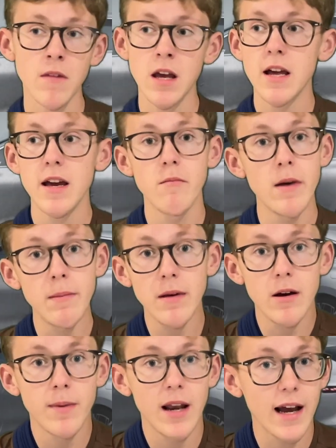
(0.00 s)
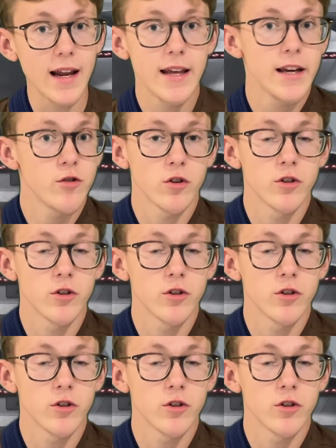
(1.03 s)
And maybe it'll be like an e-tron